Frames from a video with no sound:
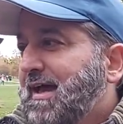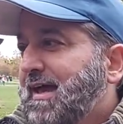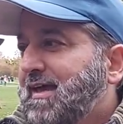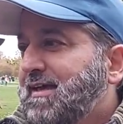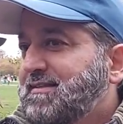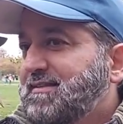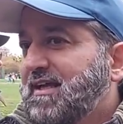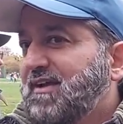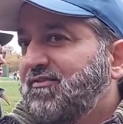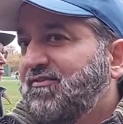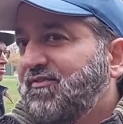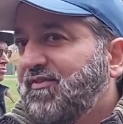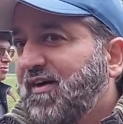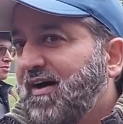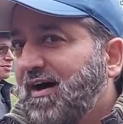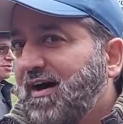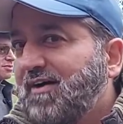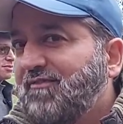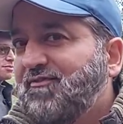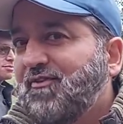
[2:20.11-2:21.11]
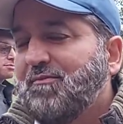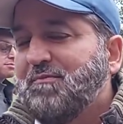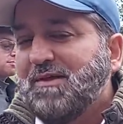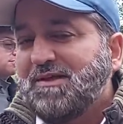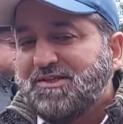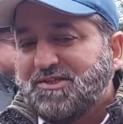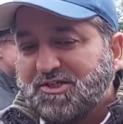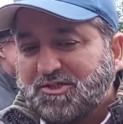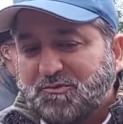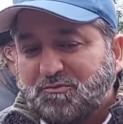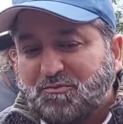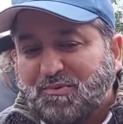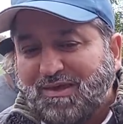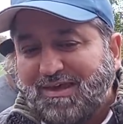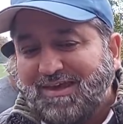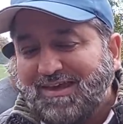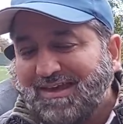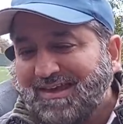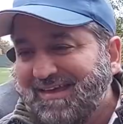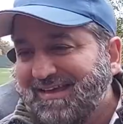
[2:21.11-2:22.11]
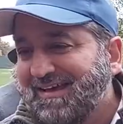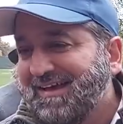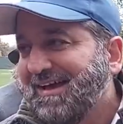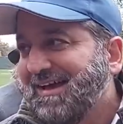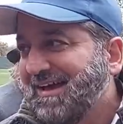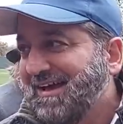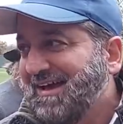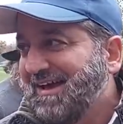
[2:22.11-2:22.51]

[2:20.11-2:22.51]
he said far from it just being,